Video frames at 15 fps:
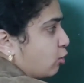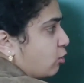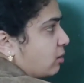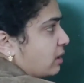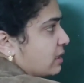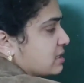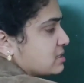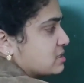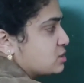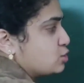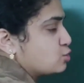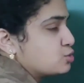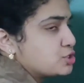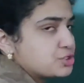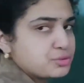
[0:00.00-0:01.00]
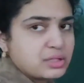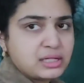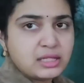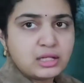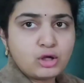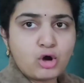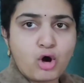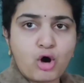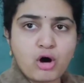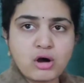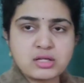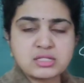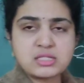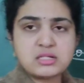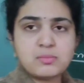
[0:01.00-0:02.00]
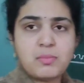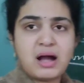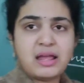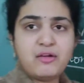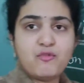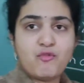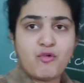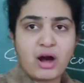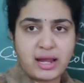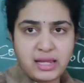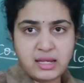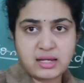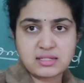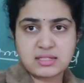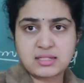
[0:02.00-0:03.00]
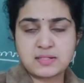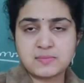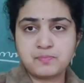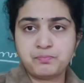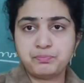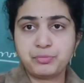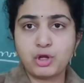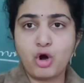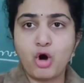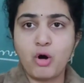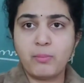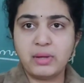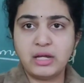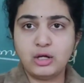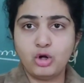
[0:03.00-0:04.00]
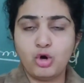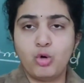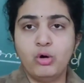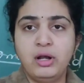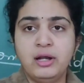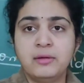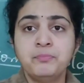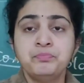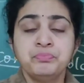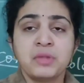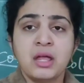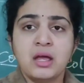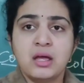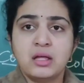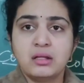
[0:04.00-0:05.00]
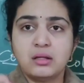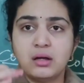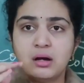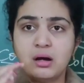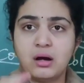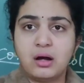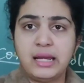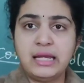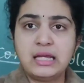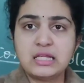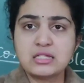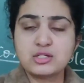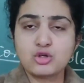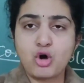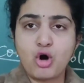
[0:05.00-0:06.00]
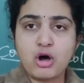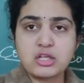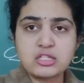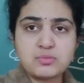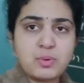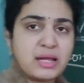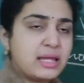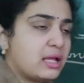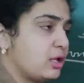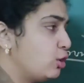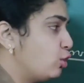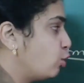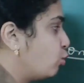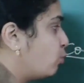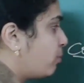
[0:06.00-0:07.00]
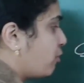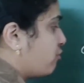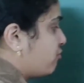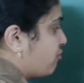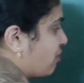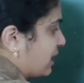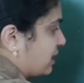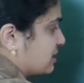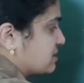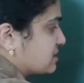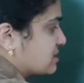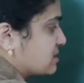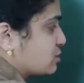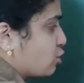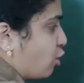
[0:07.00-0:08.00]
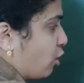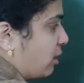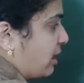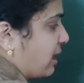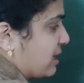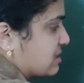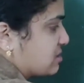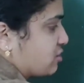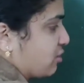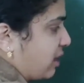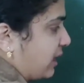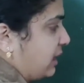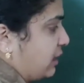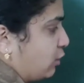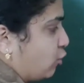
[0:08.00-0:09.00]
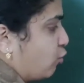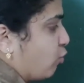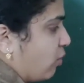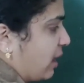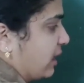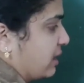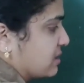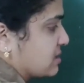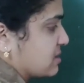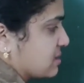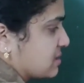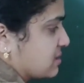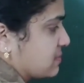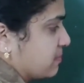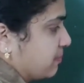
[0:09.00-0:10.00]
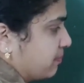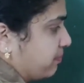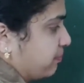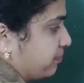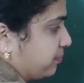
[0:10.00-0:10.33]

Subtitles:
cold is usually caused by virus. Common cold. It is caused by a group of viruses called as rhinoviruses.